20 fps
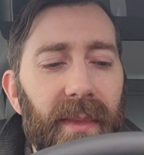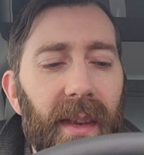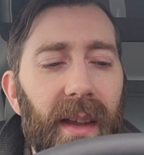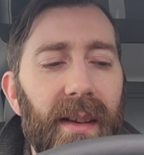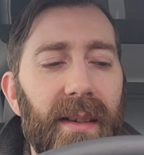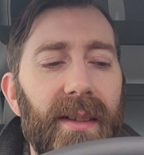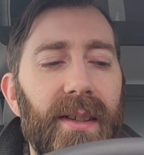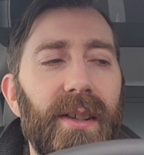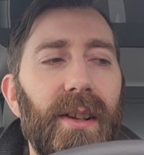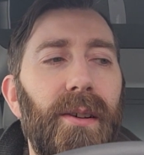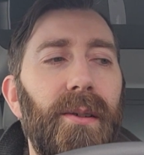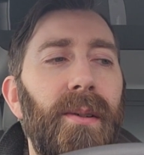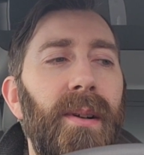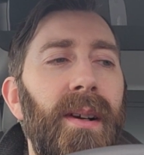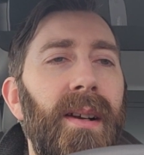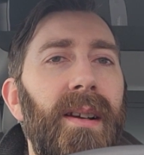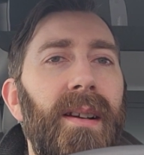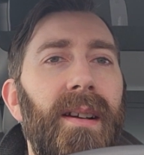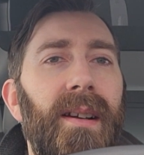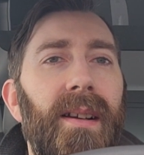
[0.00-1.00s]
So
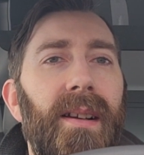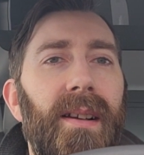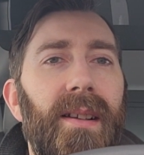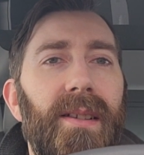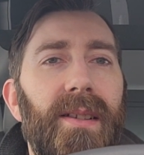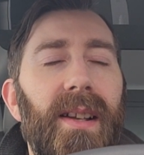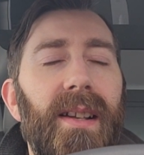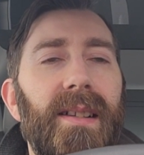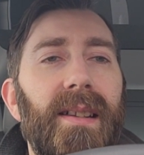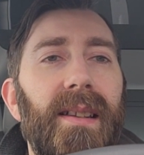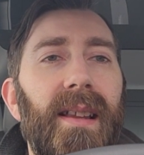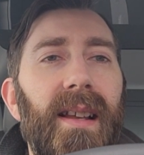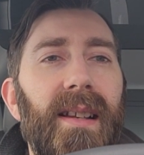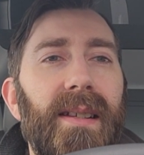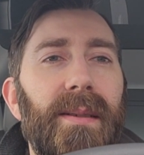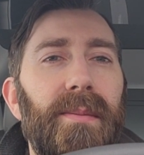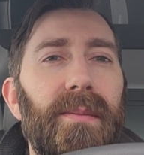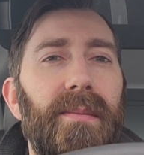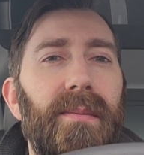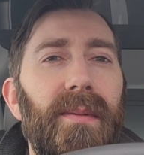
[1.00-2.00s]

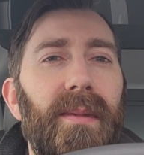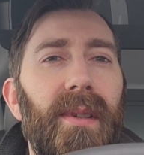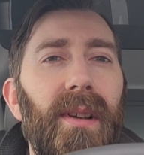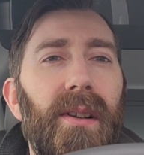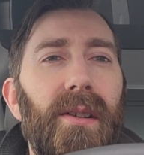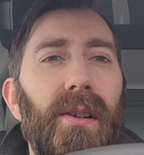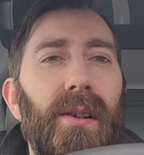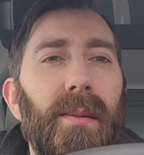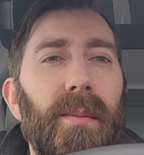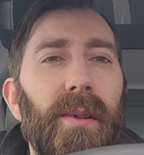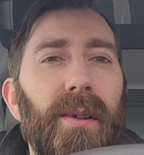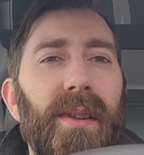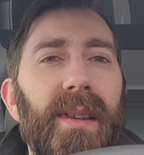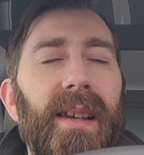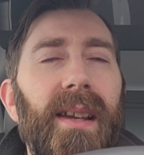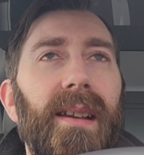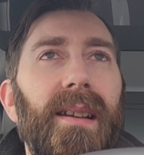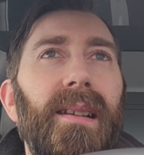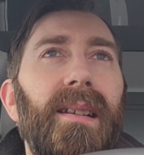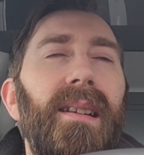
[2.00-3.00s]
that's a normal
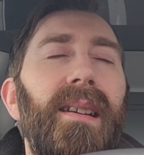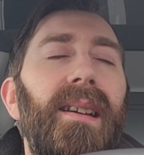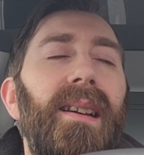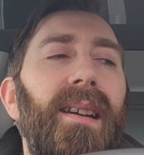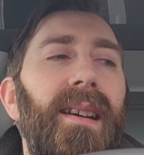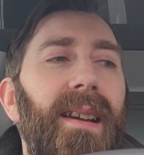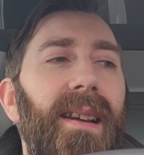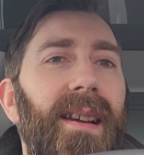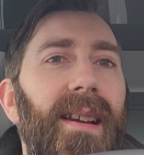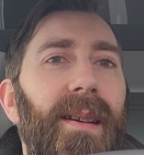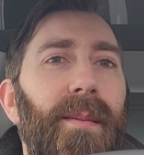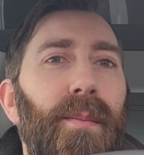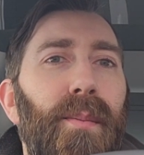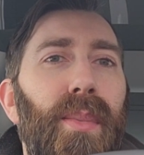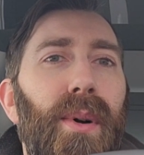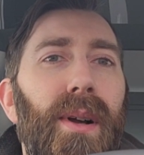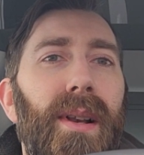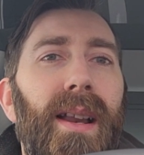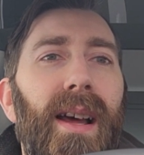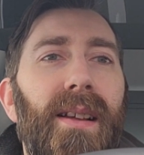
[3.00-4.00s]
thing.
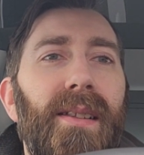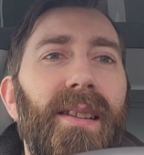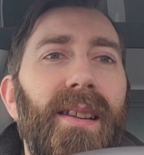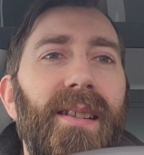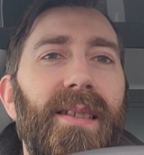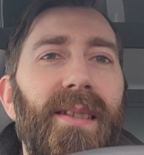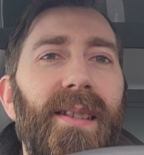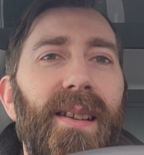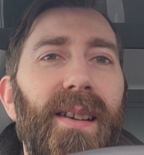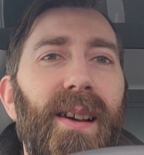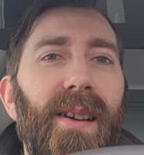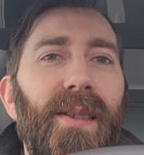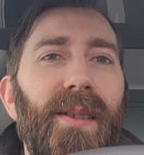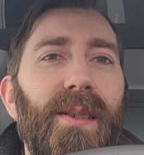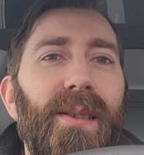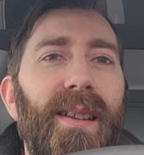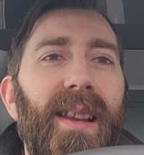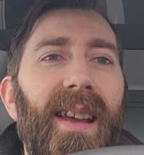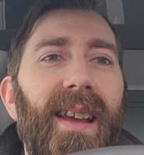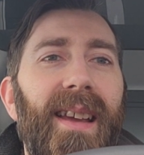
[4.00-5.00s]
But now the
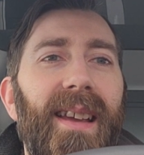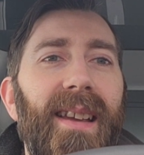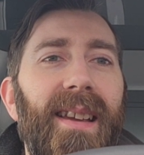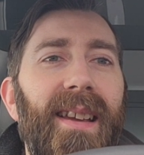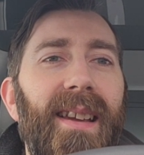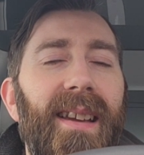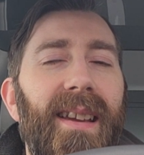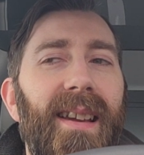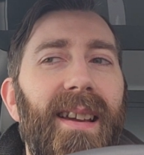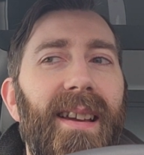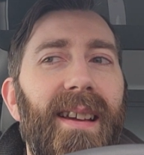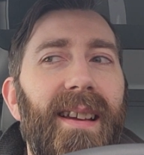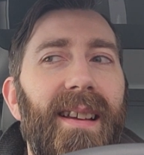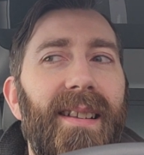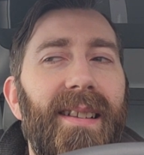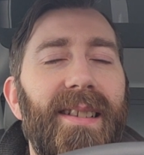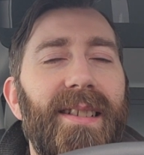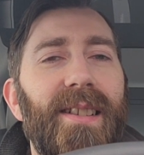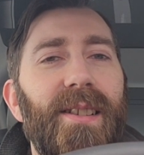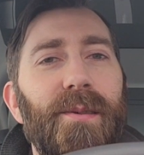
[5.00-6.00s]
other day,
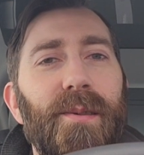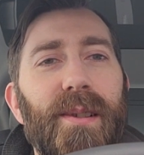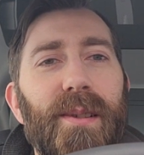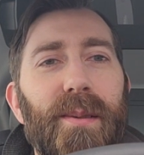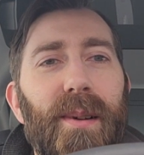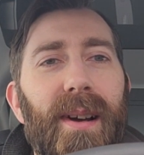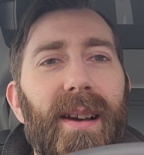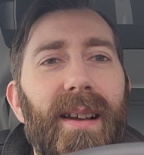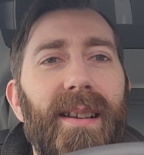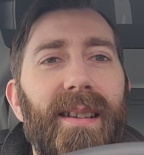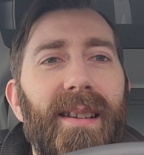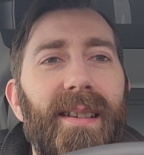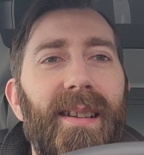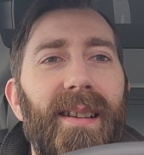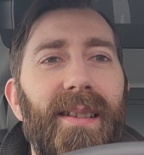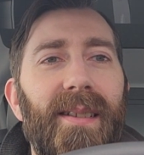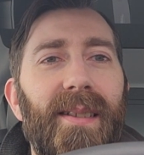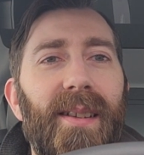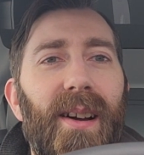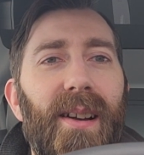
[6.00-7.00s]
and that's the reason why I
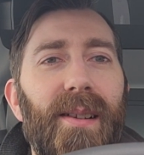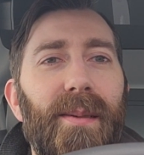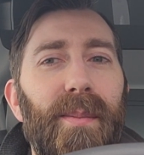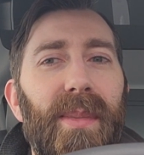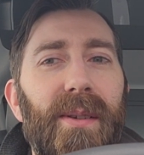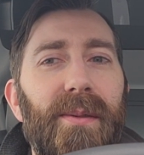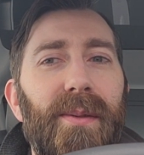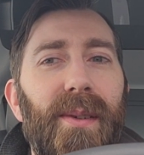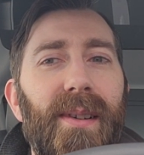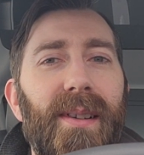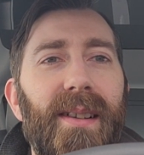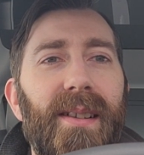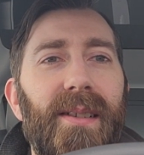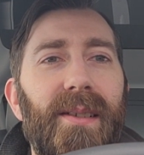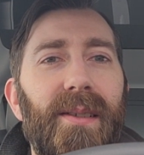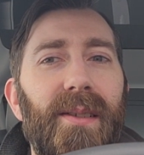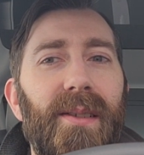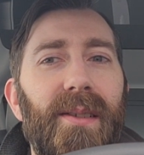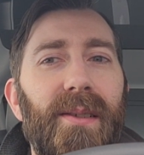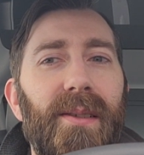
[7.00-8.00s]
thought it'd be funny
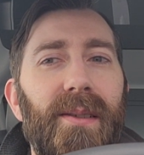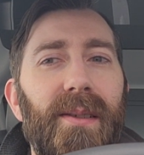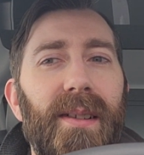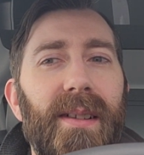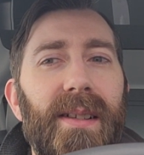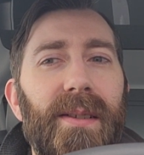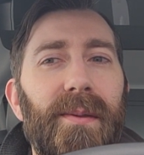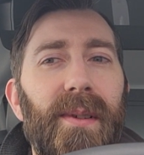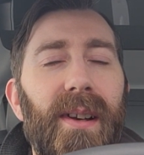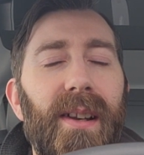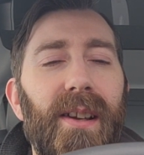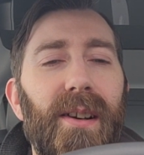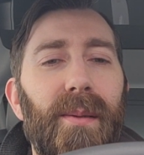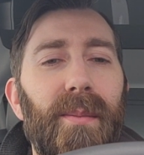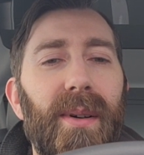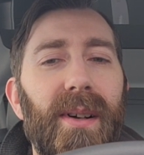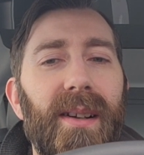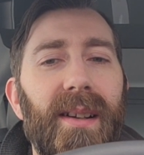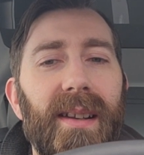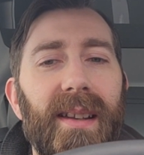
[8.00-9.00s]
to do this video,
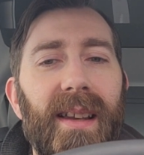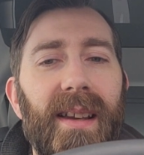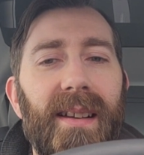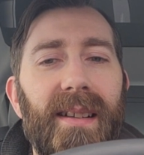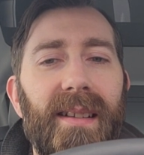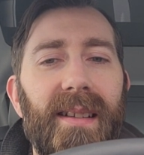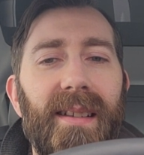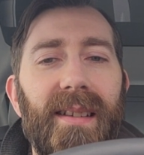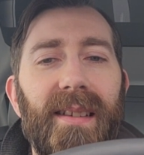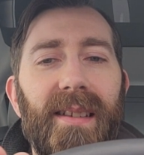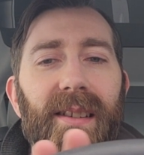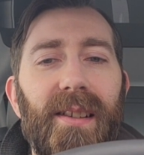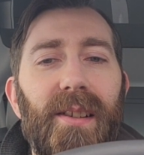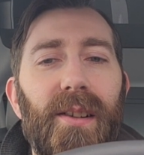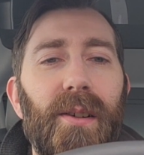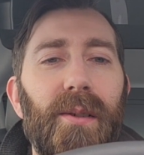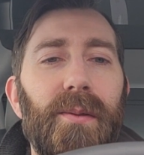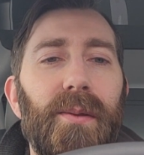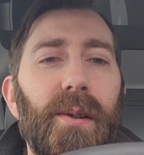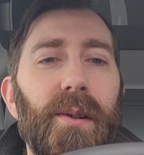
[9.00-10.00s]
but again, you
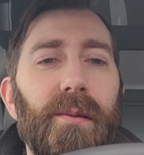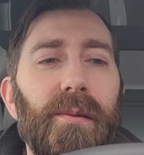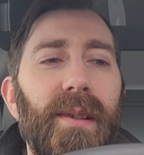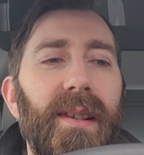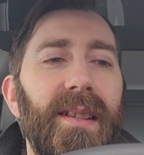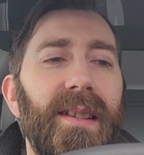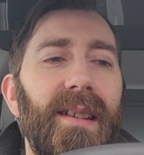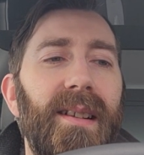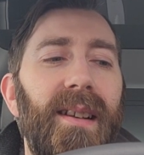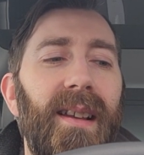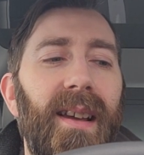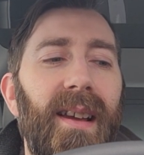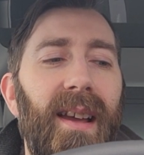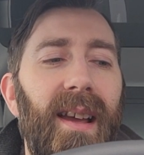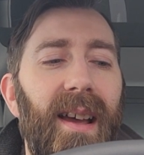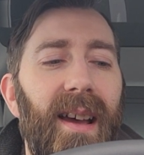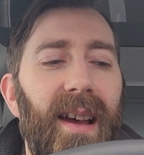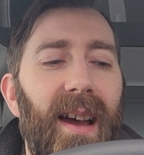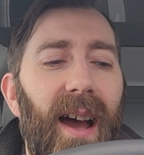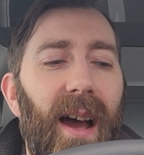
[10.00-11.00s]
know, for a reason,
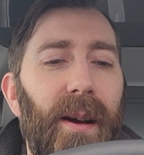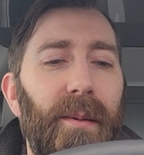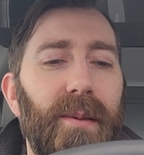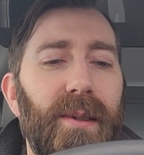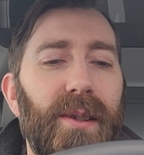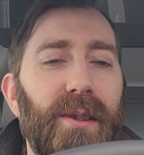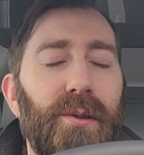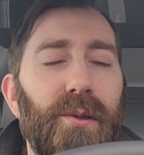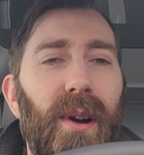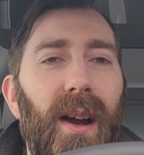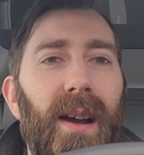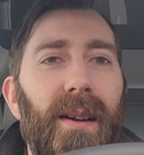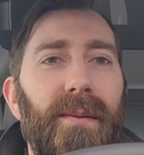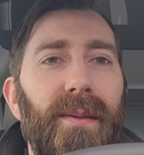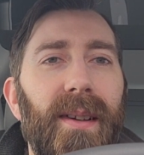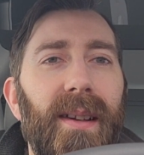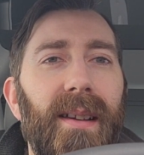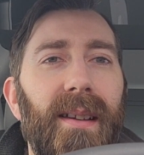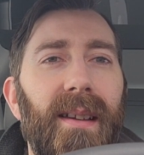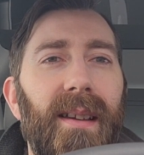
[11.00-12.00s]
I was
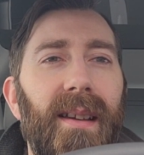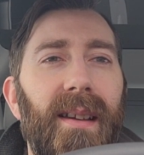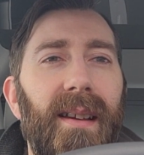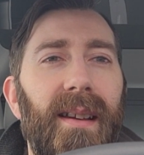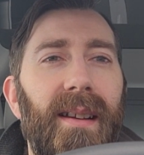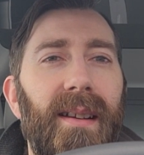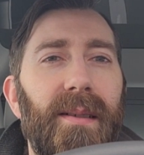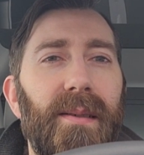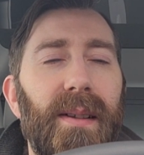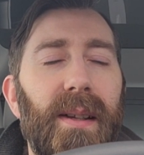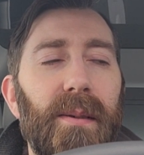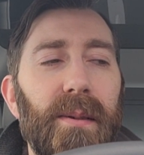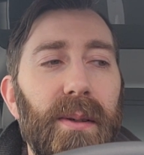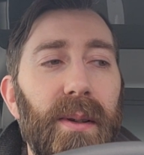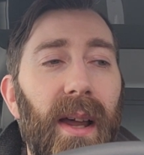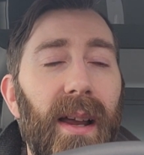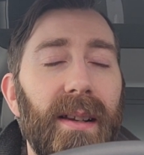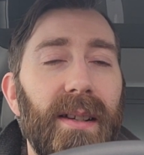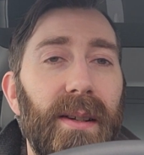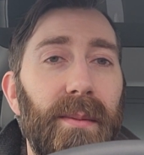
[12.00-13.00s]
driving, and it was
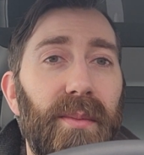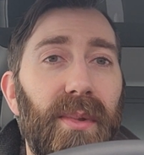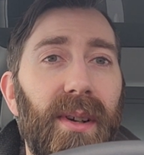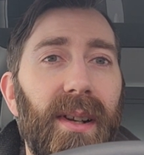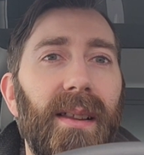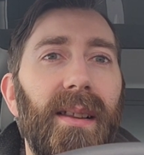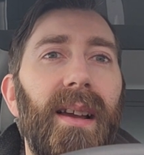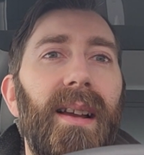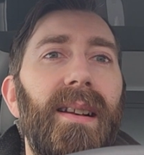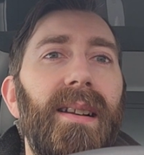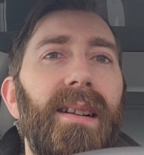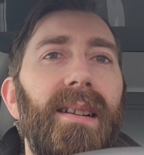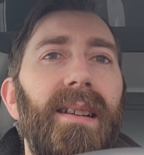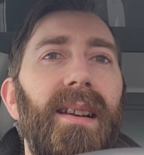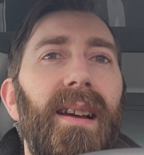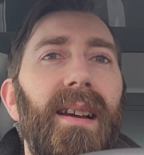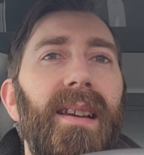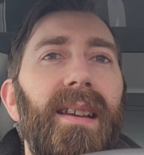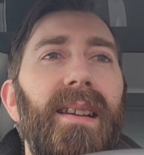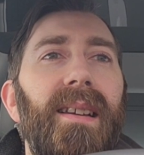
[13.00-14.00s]
actually pretty late at
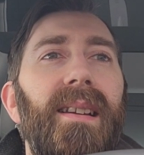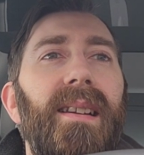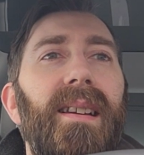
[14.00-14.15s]
night,